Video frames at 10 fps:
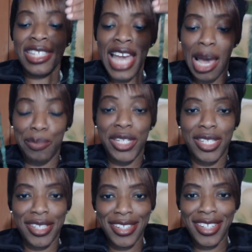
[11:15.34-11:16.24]
had
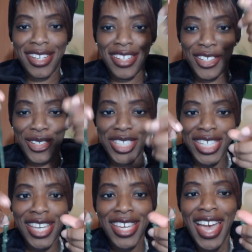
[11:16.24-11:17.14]
snapped. You
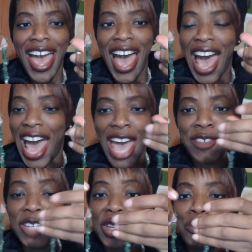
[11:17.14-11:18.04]
see, I
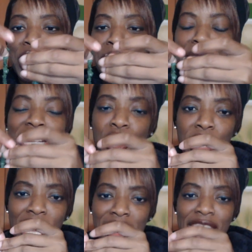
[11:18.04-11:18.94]
haven't even put it back
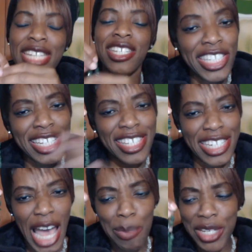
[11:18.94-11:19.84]
together. It, it just
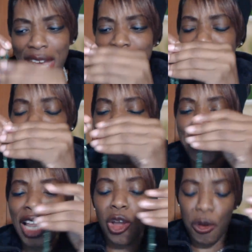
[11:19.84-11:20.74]
snapped and it just
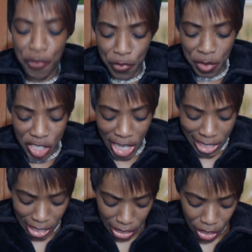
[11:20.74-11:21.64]
fell off
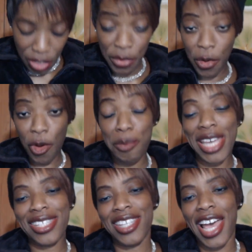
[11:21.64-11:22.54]
gently on
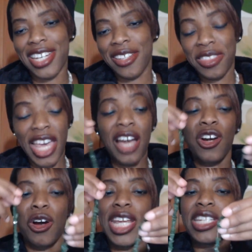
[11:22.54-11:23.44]
my side.
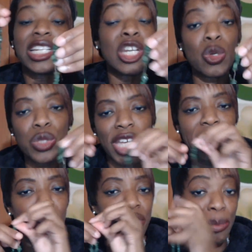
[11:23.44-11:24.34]
Thank God I didn't lose
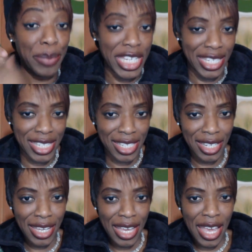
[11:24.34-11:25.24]
any of the beads.
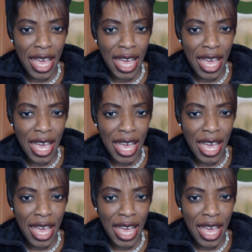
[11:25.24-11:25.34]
